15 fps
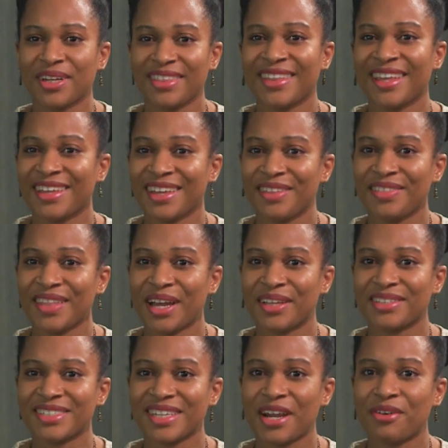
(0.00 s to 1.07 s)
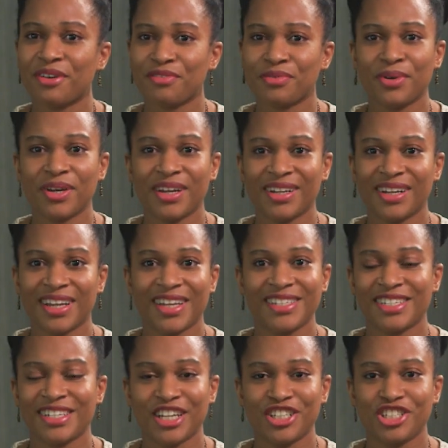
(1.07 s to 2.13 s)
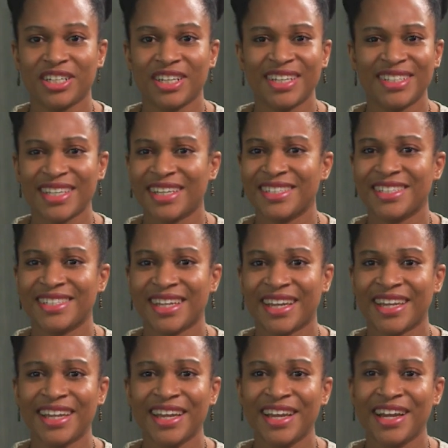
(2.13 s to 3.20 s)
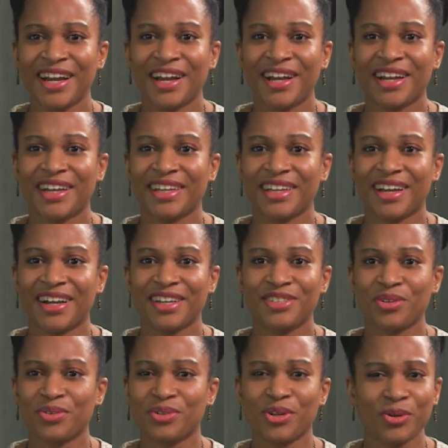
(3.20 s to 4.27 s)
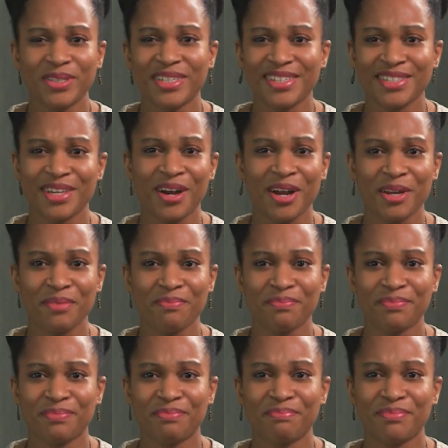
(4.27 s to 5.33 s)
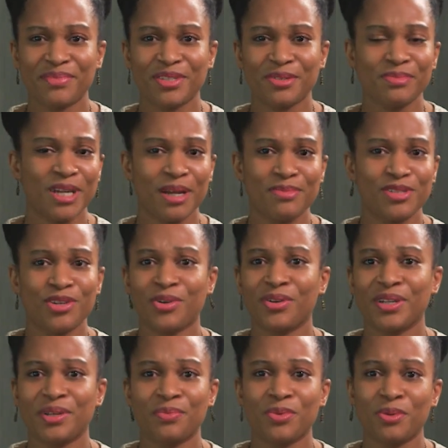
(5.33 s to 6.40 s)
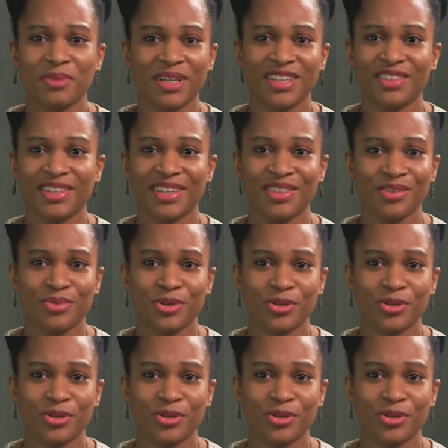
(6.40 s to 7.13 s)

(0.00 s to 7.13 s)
in that area of work, like as an engineer day to day, I don't notice that I'm sometimes the only woman in the